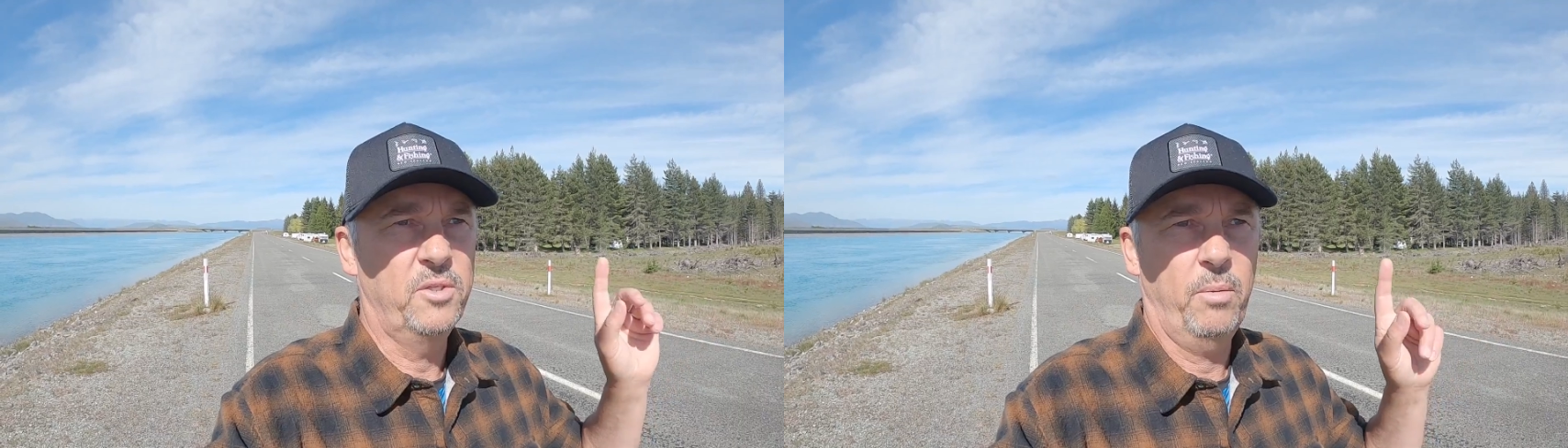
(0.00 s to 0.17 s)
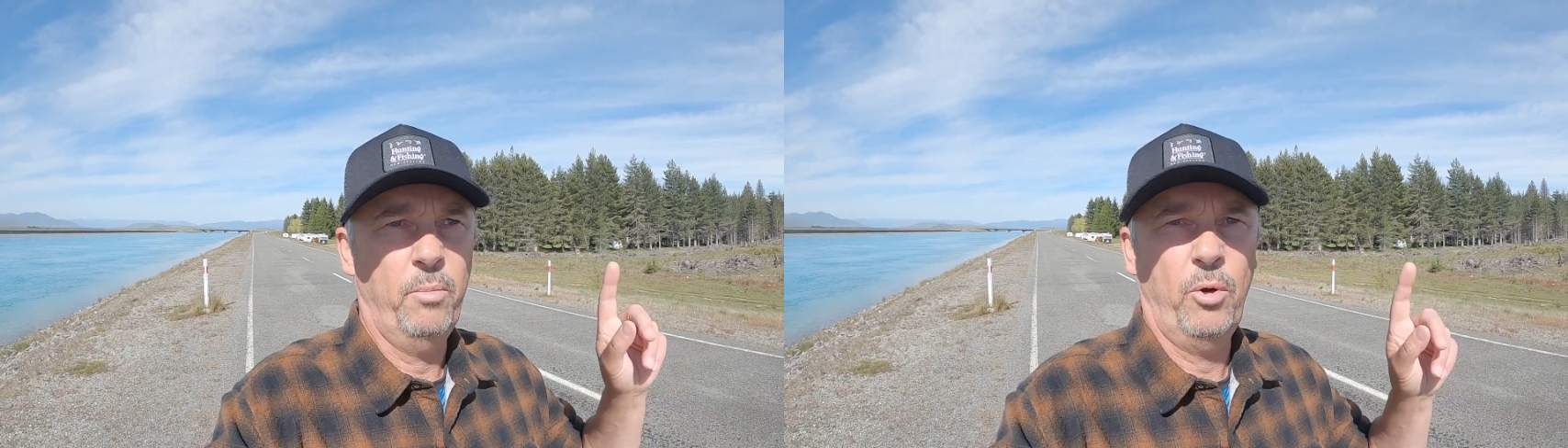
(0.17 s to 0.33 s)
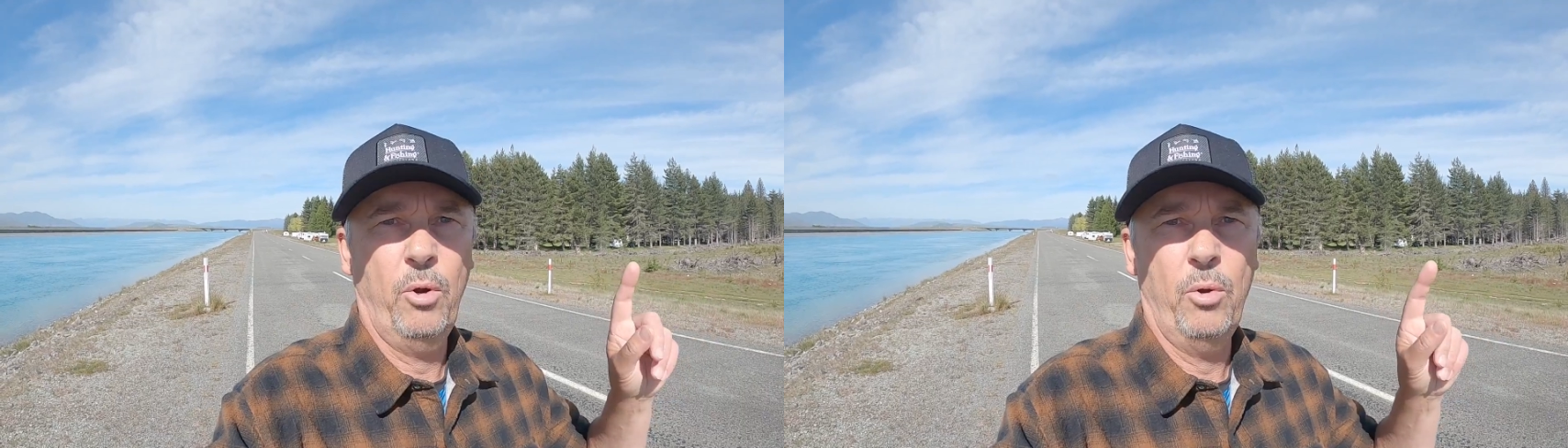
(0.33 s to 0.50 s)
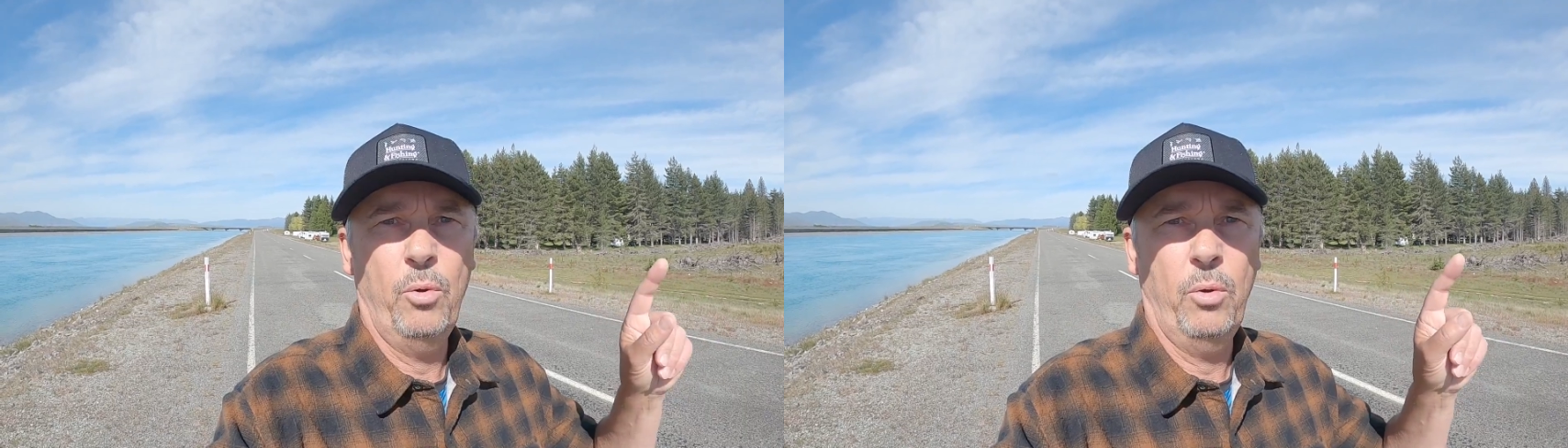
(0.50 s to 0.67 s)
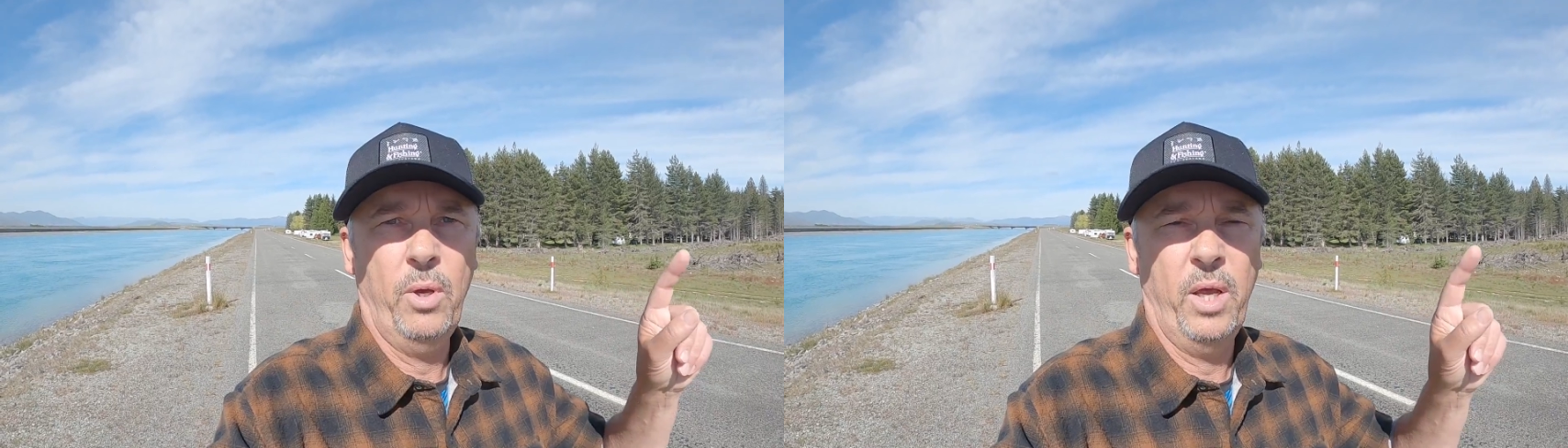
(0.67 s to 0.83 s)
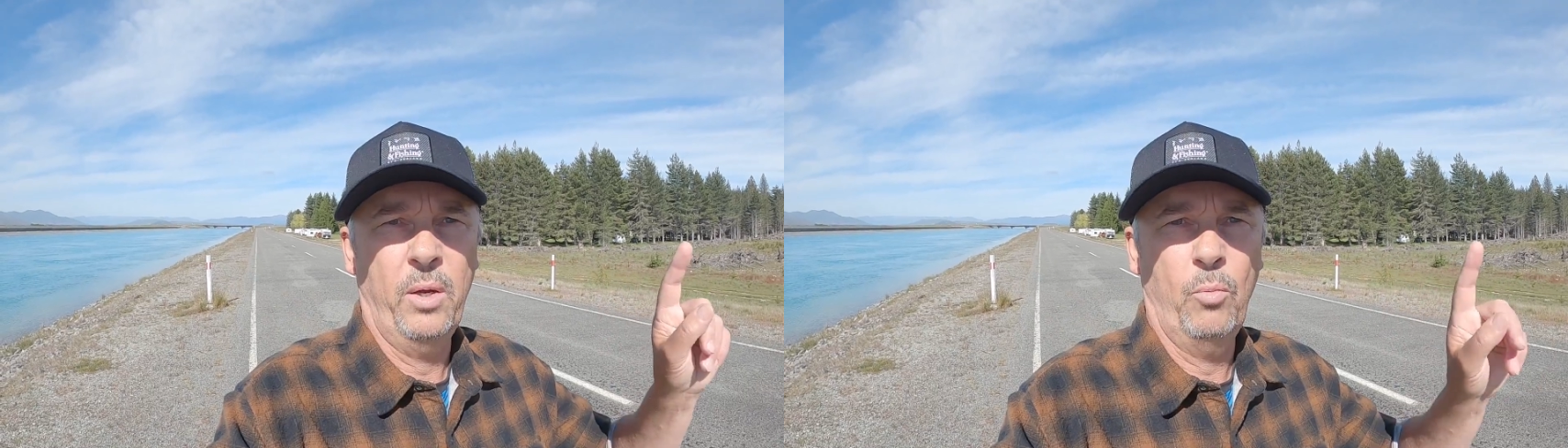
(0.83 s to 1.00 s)
Timaru
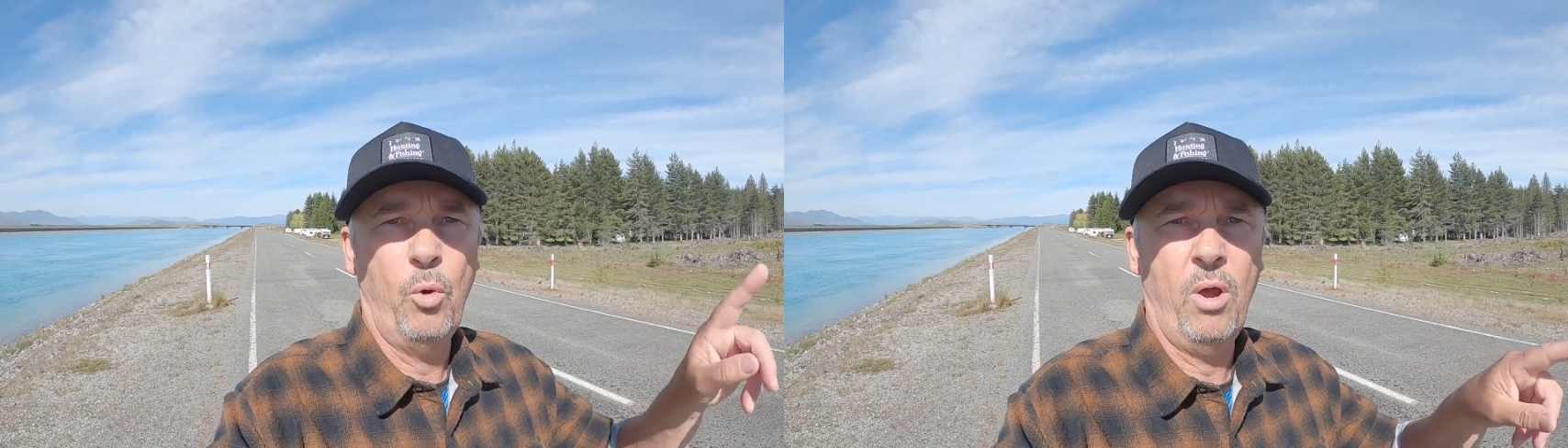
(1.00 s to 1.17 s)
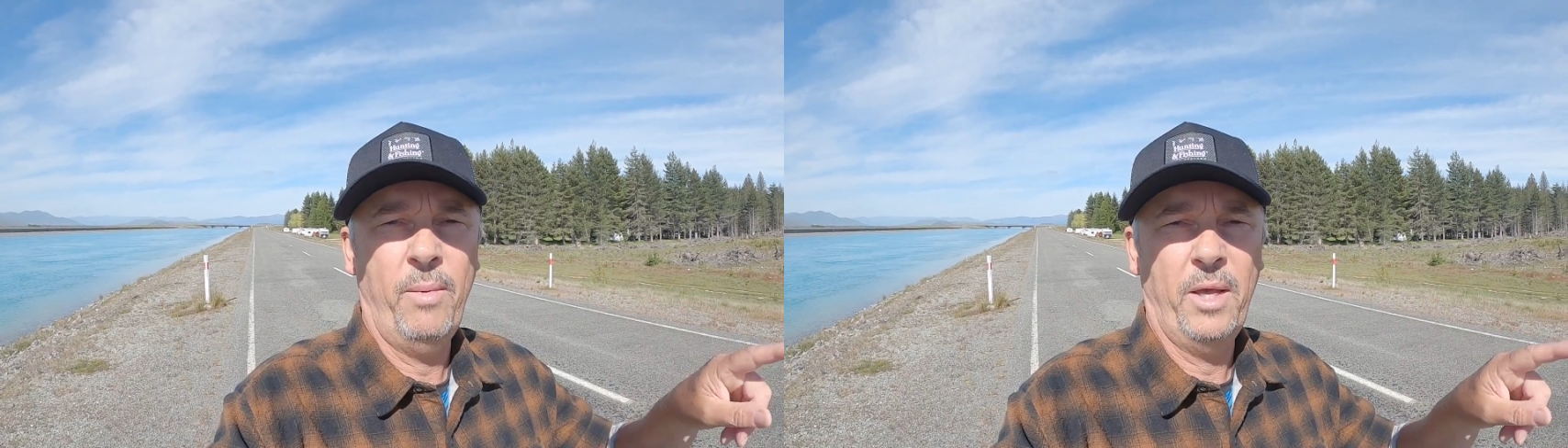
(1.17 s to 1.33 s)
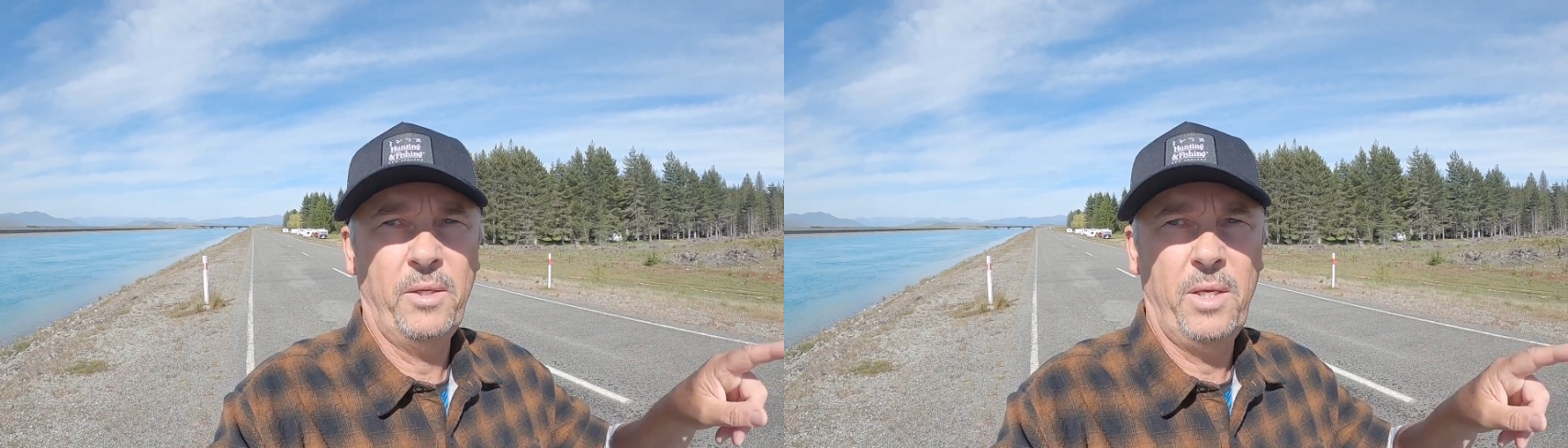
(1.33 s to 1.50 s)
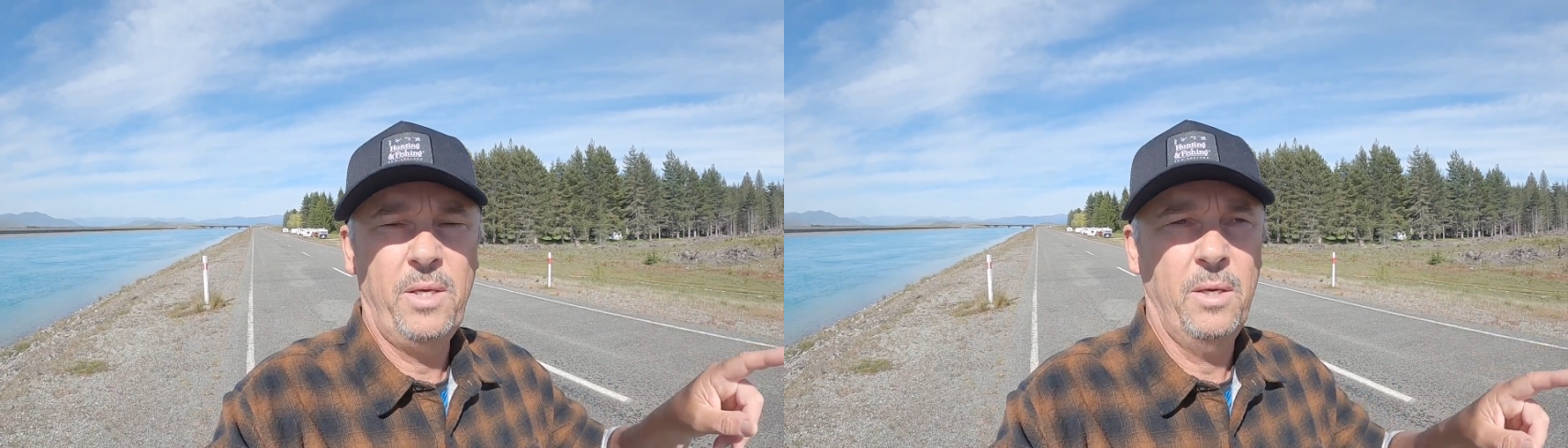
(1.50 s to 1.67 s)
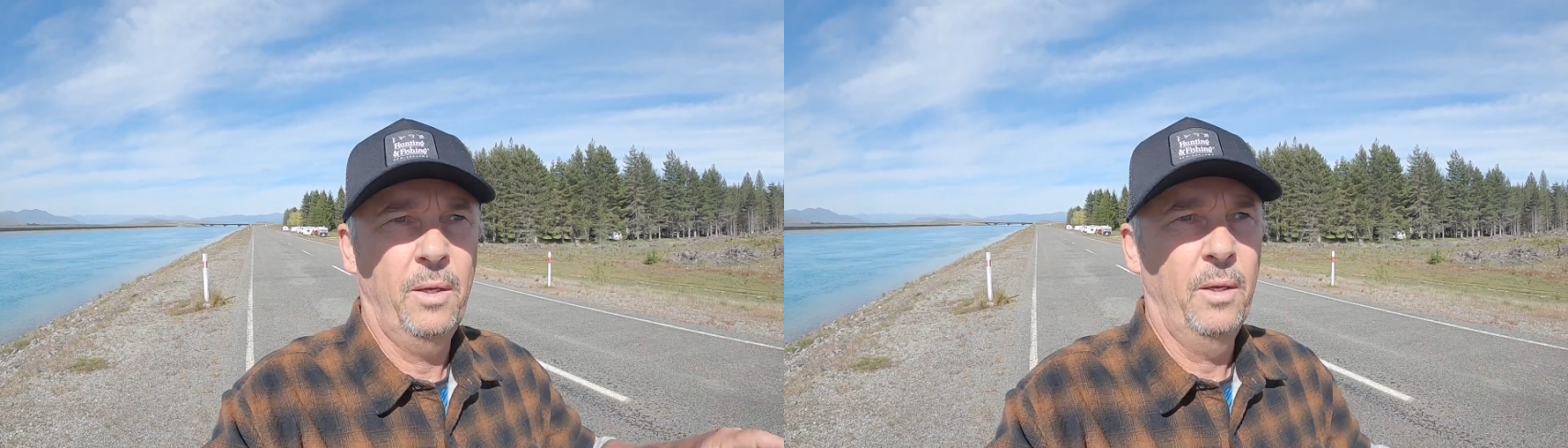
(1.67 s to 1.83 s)
and Waimate,